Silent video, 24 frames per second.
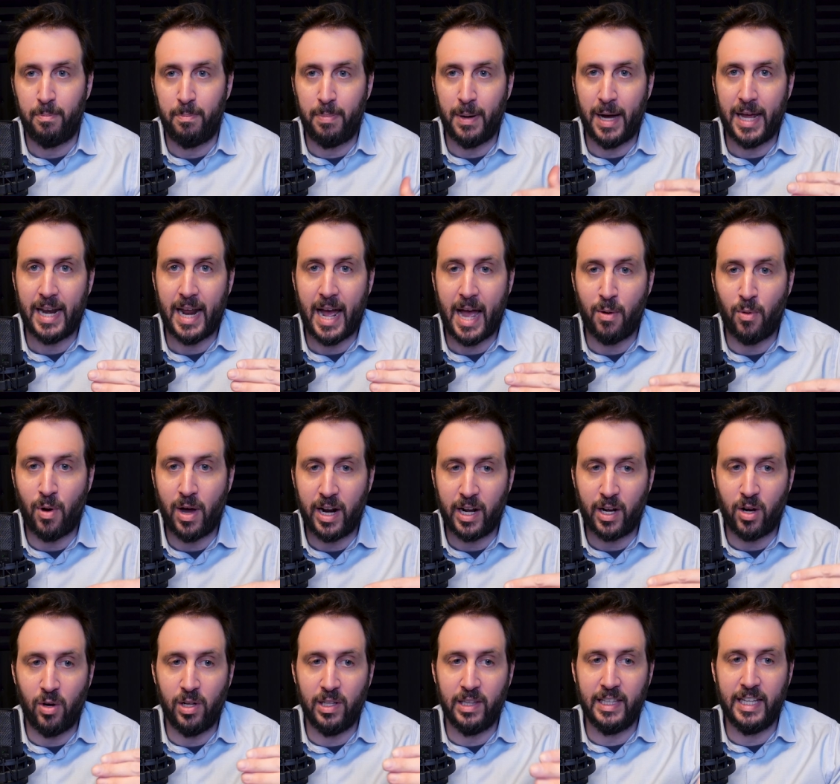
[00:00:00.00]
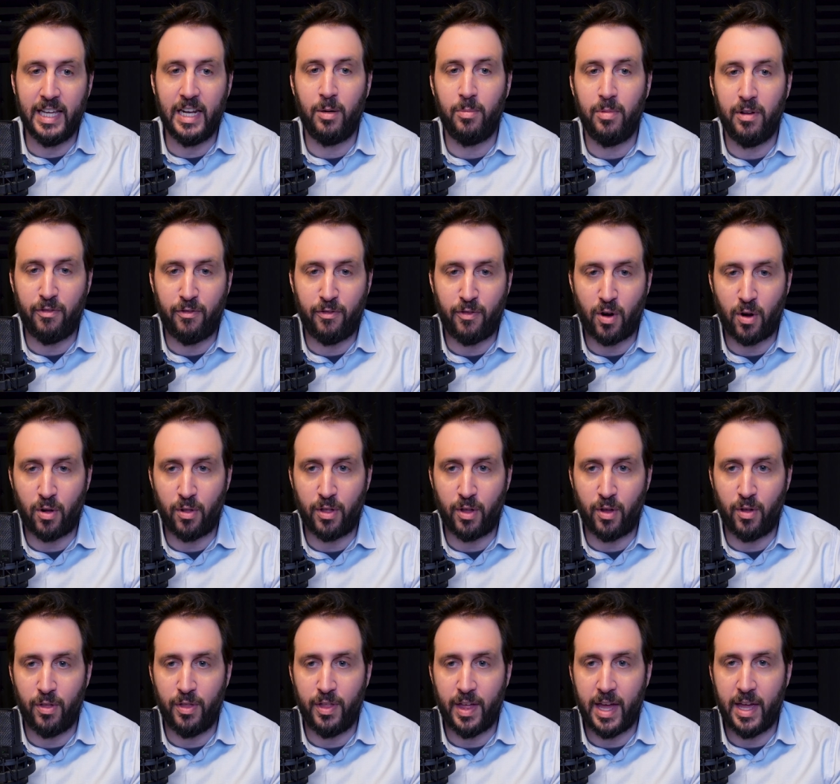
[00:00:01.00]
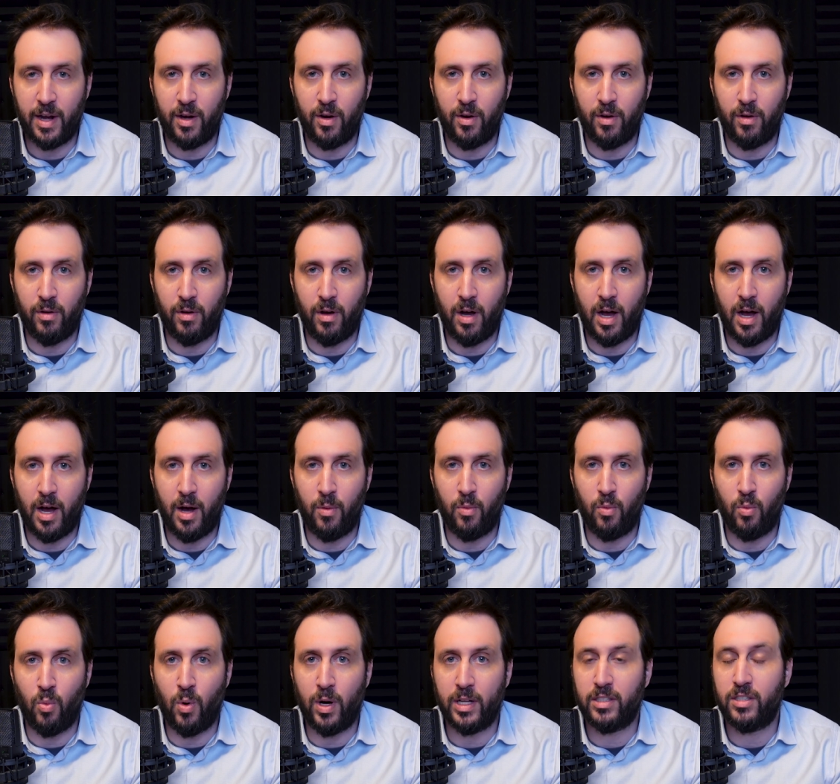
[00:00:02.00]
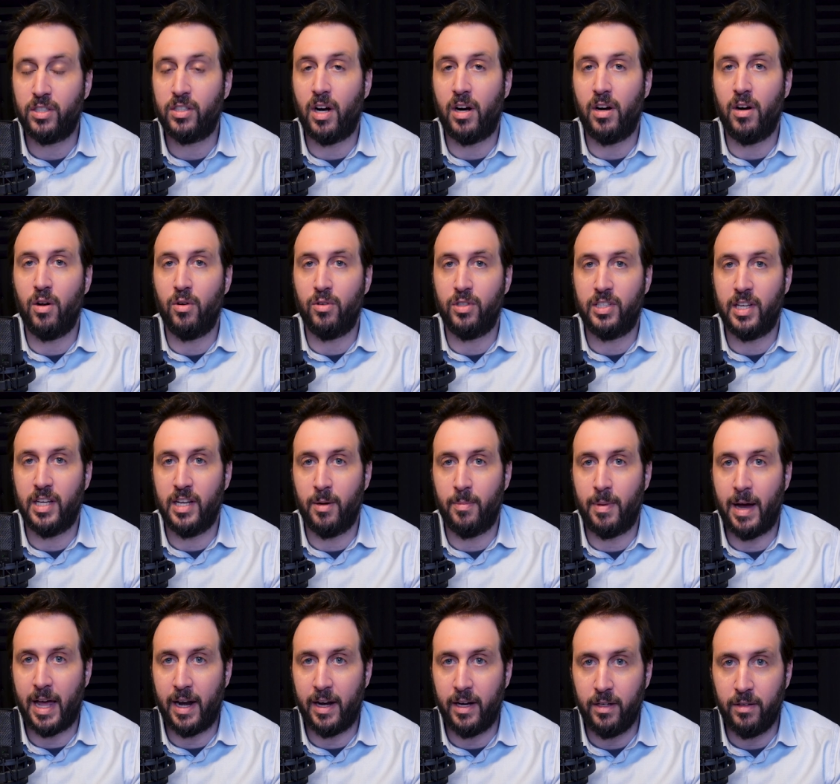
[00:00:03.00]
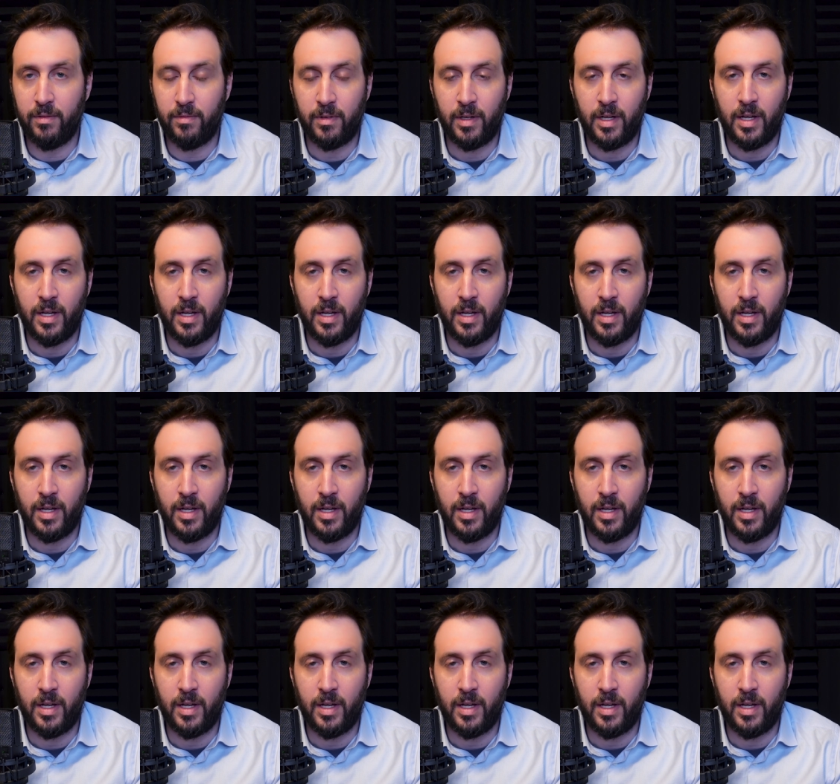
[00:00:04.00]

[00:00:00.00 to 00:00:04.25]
But I want to go a little bit further than uh, what Sarno said about it,